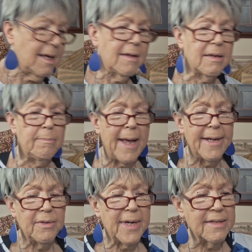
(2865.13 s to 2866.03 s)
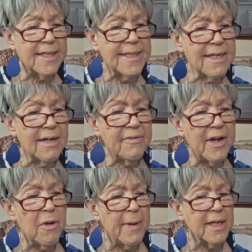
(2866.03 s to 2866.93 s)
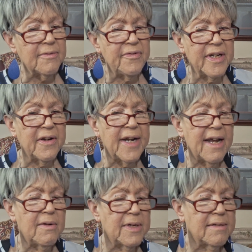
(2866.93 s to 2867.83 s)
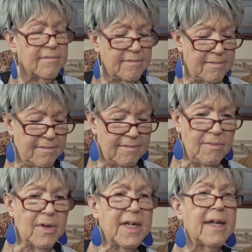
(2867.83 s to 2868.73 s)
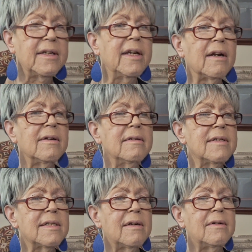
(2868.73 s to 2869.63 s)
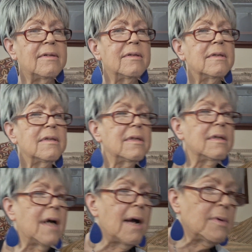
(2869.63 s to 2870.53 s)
Oh, they're batting around this stuff. I hope I can figure it out when we're done here, so I